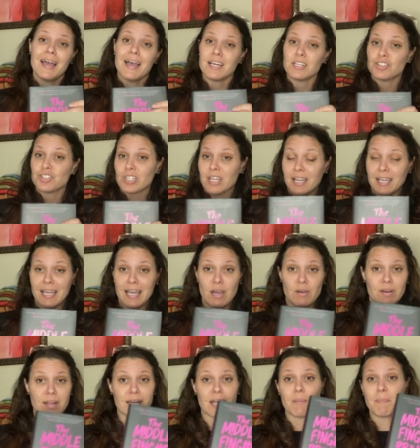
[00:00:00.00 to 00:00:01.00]
and check
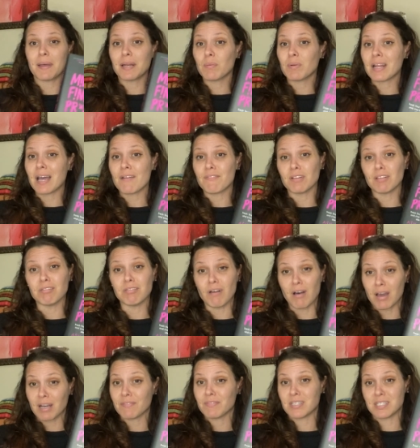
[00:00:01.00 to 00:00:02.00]
out, and I bet it would have a
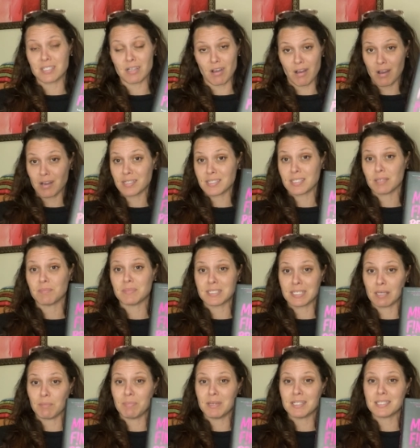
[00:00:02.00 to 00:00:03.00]
lot of these awesome
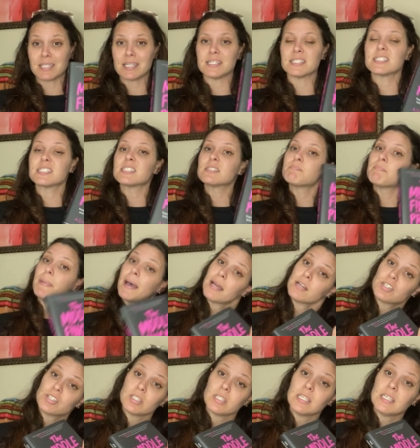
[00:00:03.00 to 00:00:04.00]
tidbits,
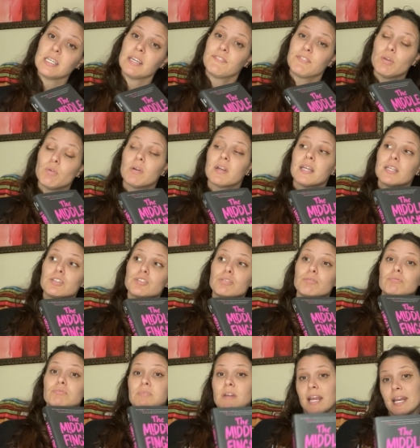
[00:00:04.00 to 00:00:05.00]
especially if you are into
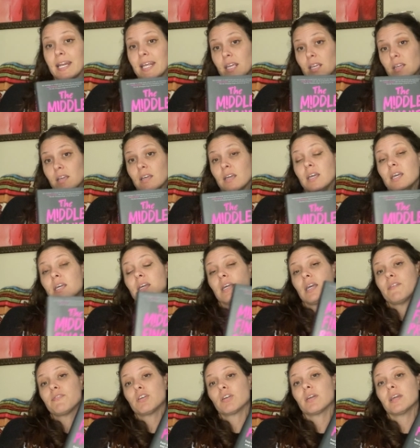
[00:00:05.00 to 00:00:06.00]
writing.
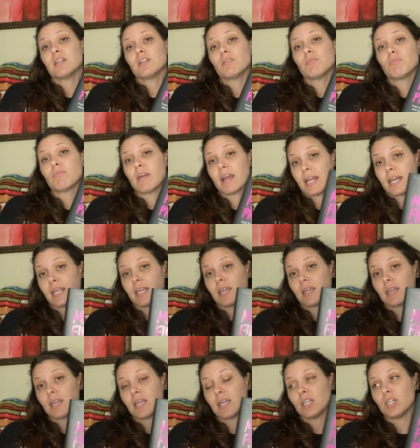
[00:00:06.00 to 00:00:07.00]
If you're into
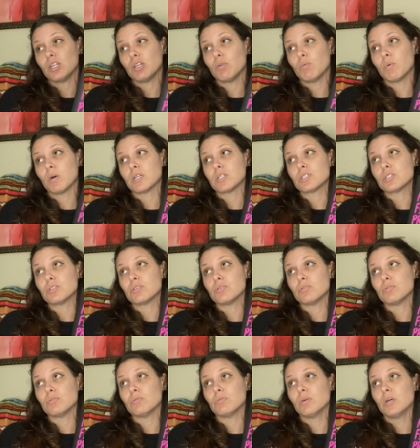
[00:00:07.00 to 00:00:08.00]
writing and you want
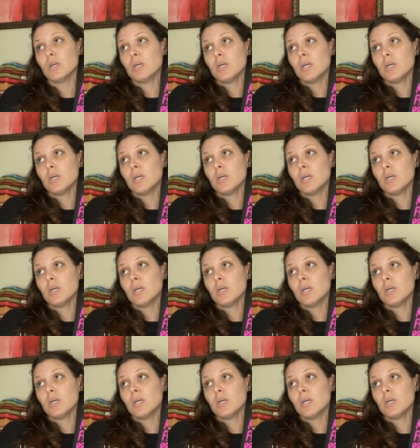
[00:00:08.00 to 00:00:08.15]
to